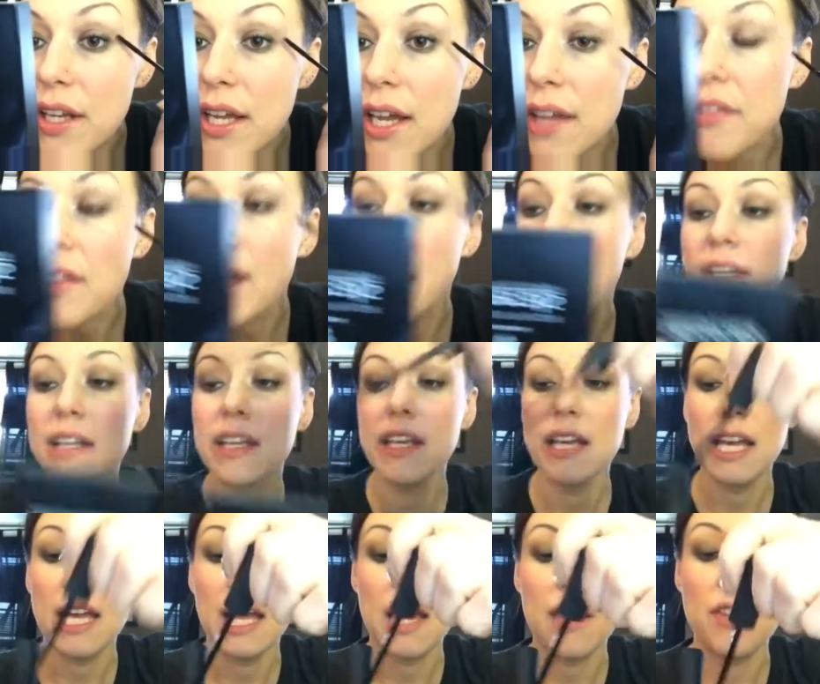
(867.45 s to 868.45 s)
then add that,
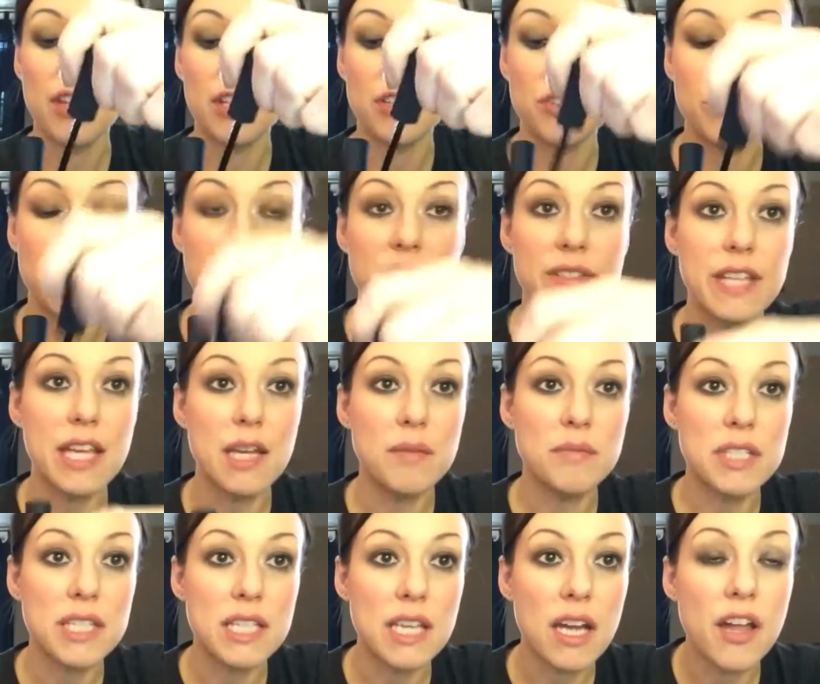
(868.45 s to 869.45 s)
and then do the
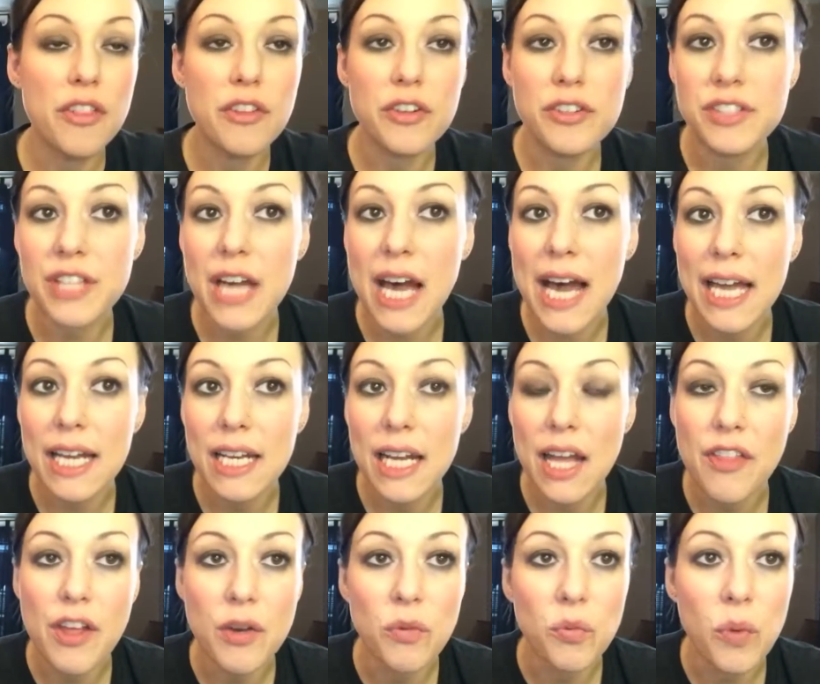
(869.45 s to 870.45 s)
same to the other
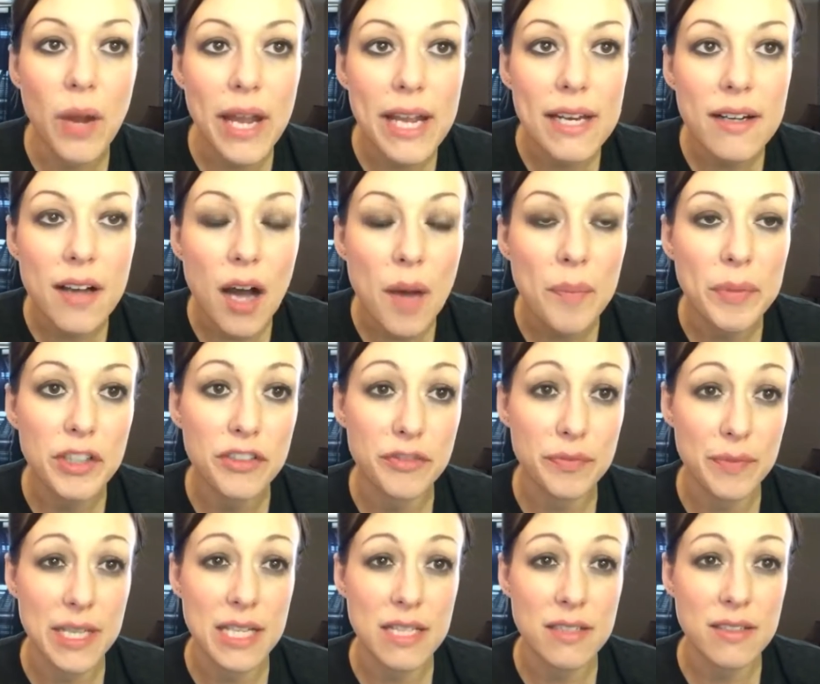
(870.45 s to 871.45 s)
side, and then wait a couple
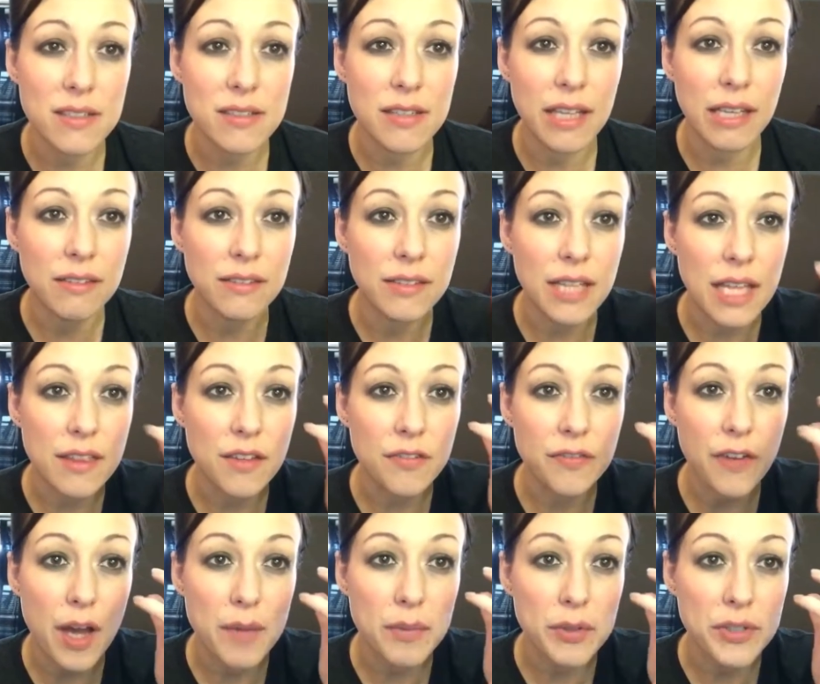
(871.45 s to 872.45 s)
of minutes, like let
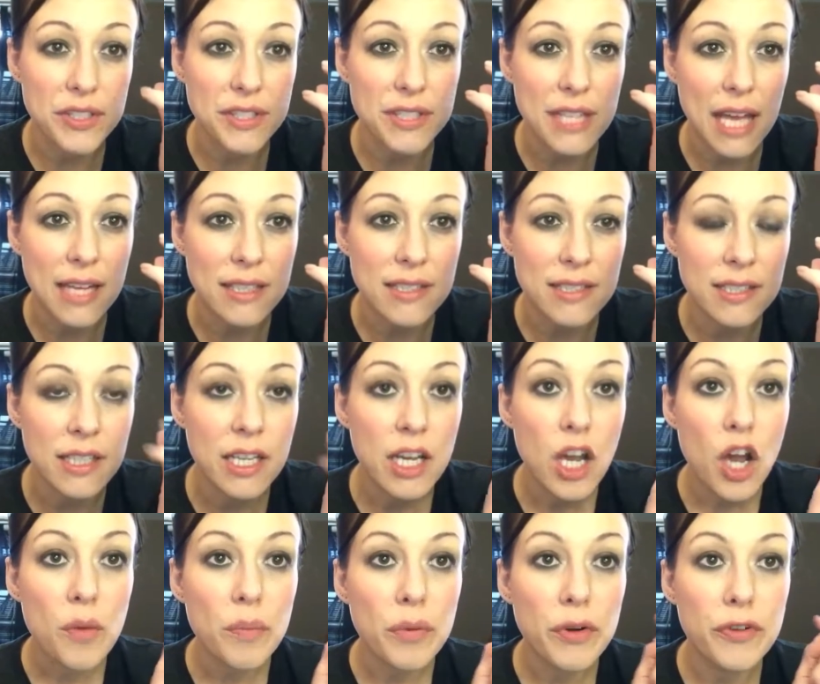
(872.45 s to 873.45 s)
the fibers set
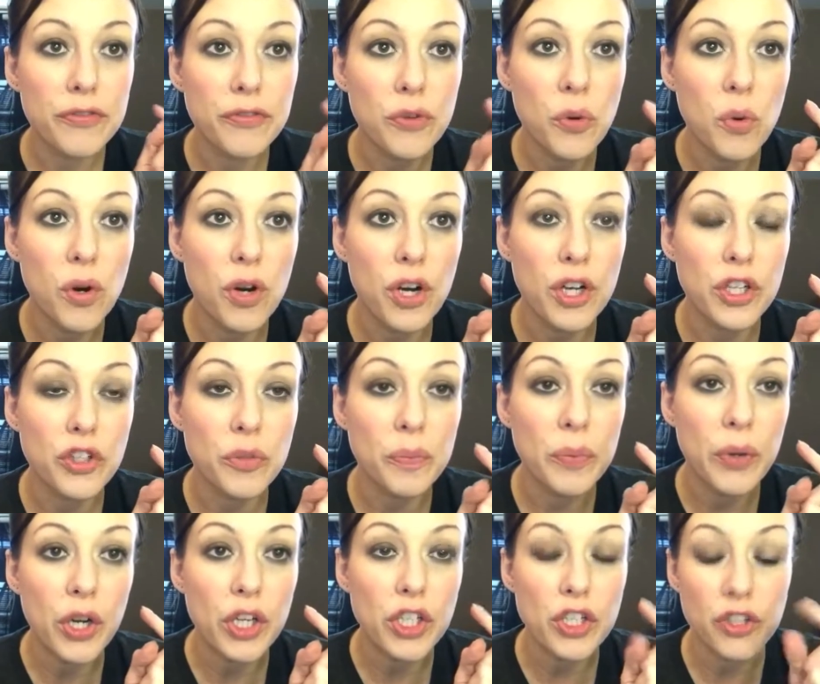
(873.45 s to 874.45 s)
before you
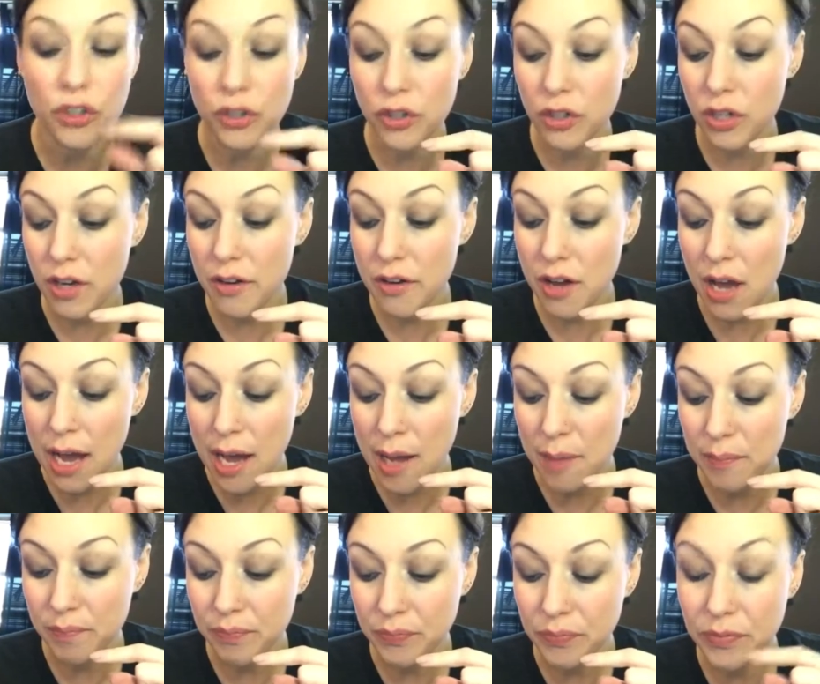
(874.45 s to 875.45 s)
put your
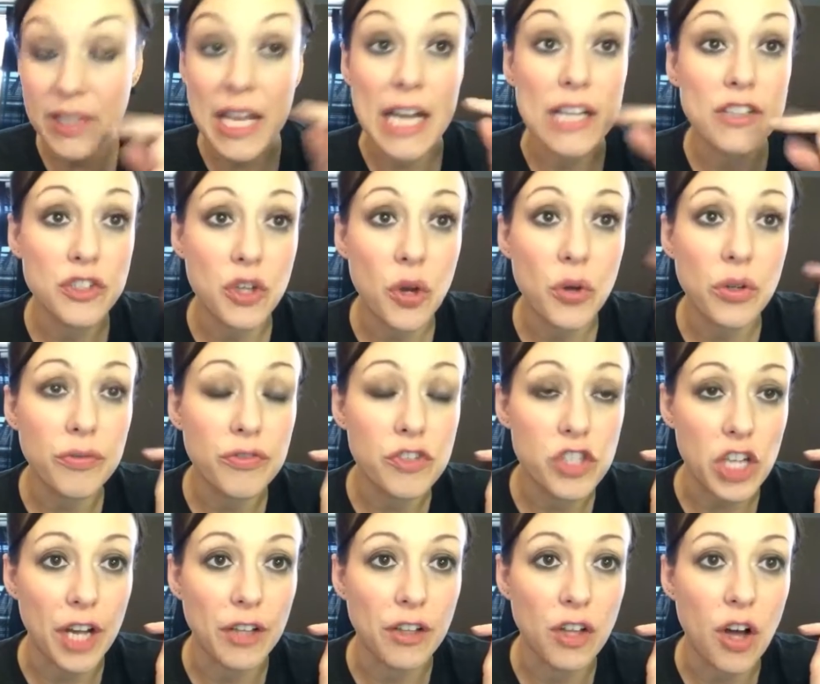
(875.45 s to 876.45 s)
next coat of
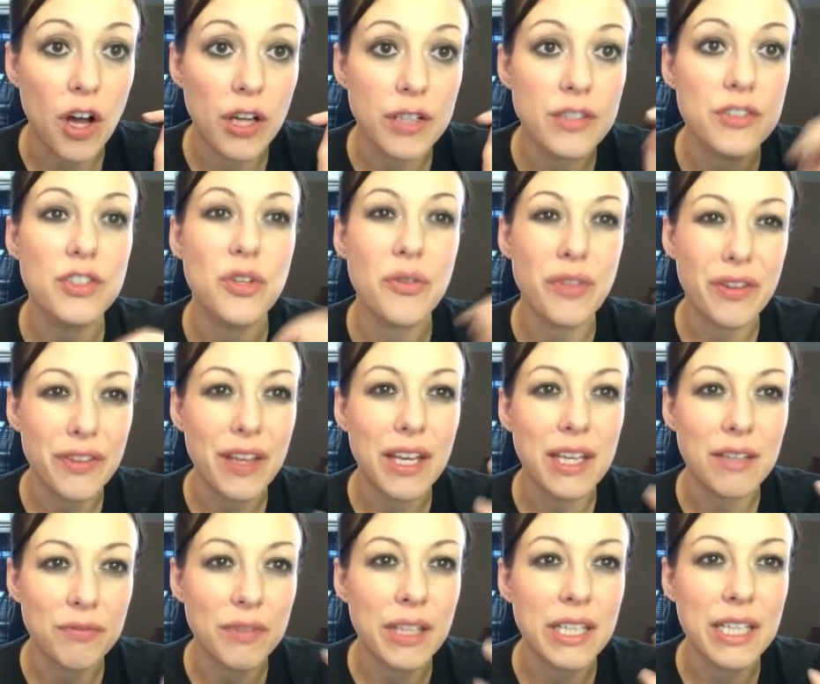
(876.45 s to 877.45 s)
gel on so that
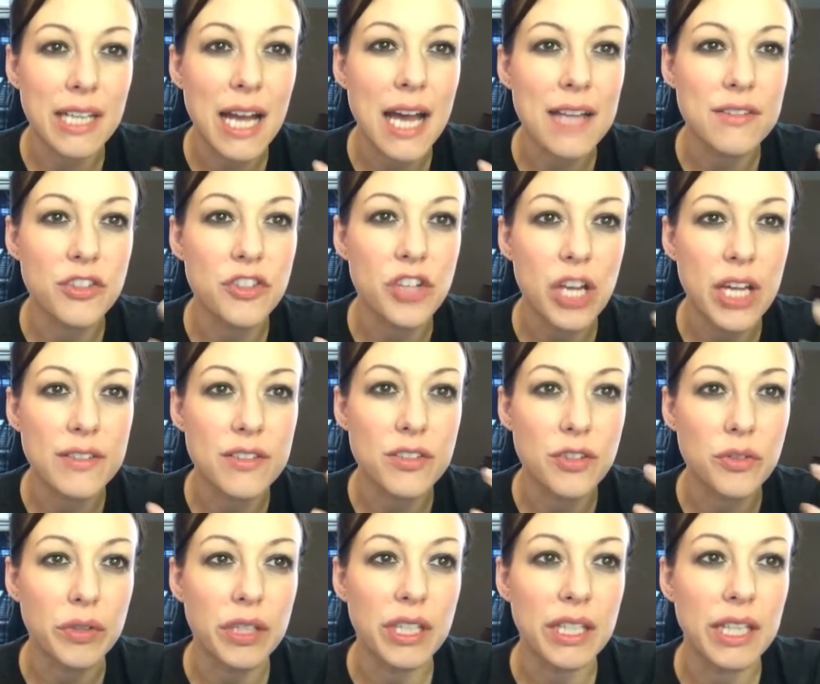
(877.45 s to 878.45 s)
it has a
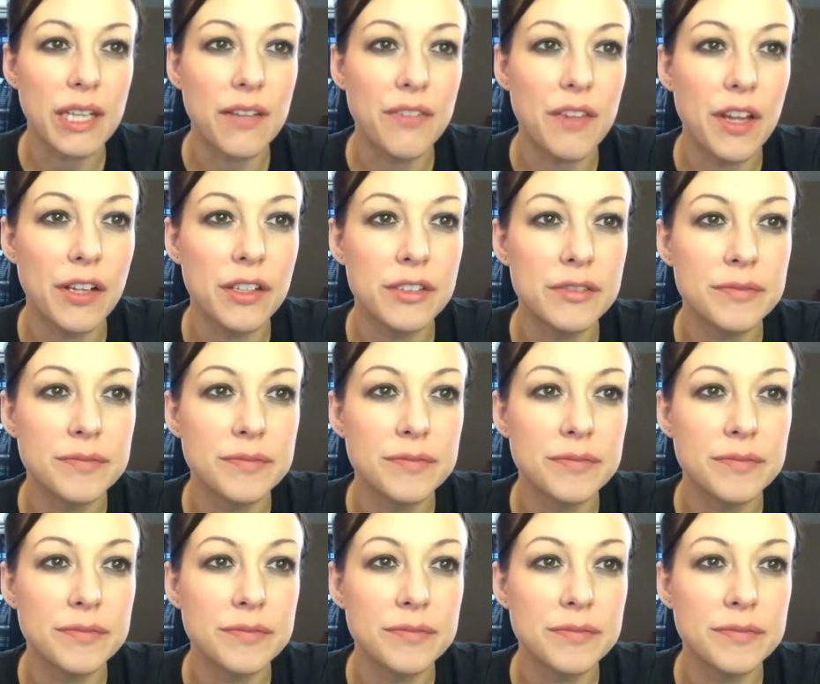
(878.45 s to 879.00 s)
chance to really get in